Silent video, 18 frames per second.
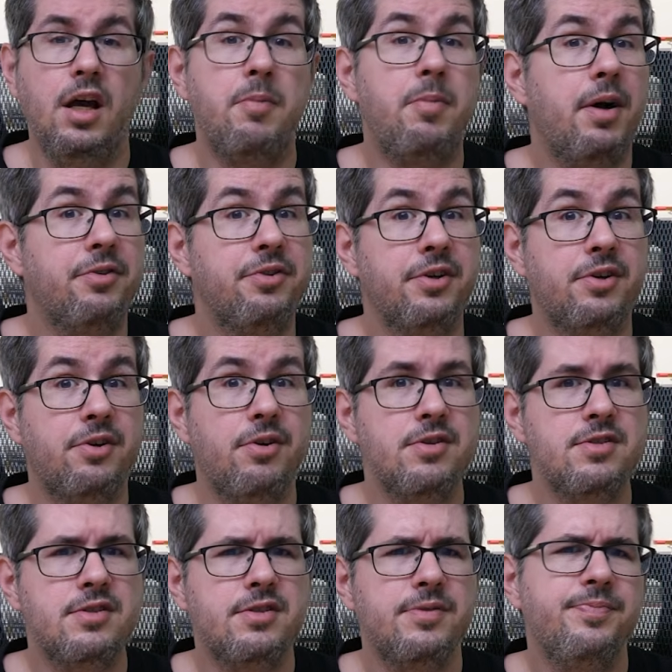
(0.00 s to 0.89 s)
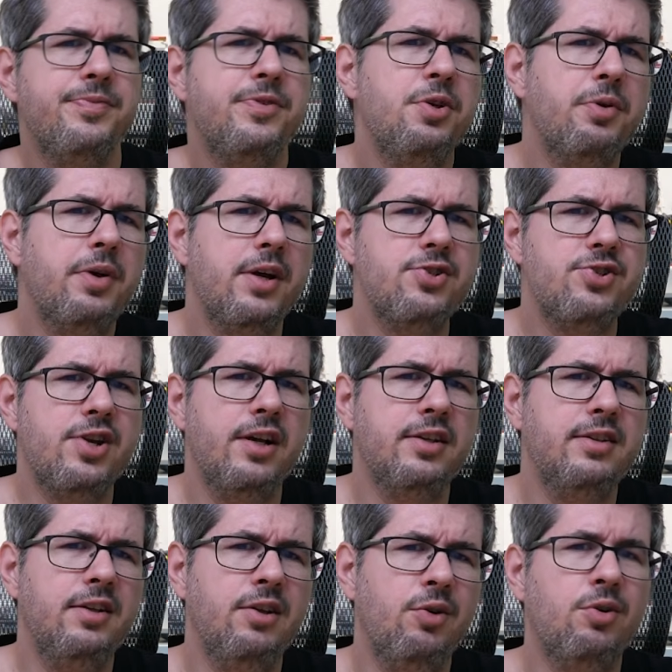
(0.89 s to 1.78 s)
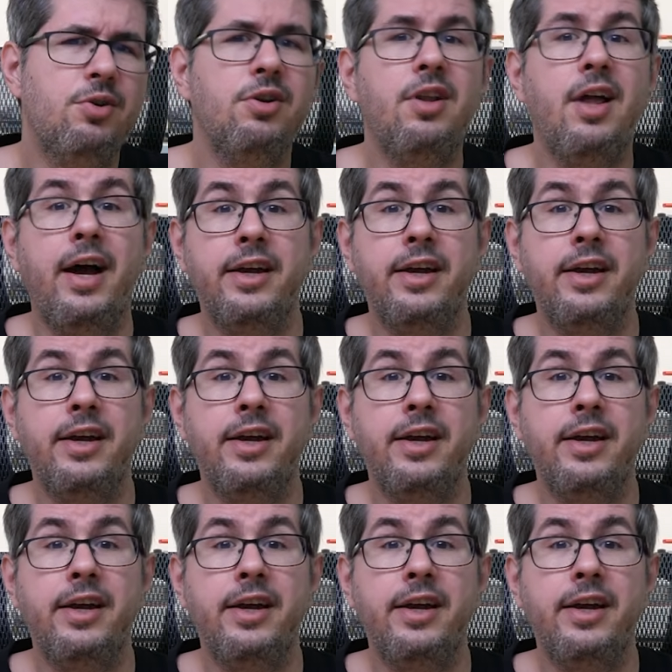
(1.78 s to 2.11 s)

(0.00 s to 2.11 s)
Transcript: About the cost, you can check the local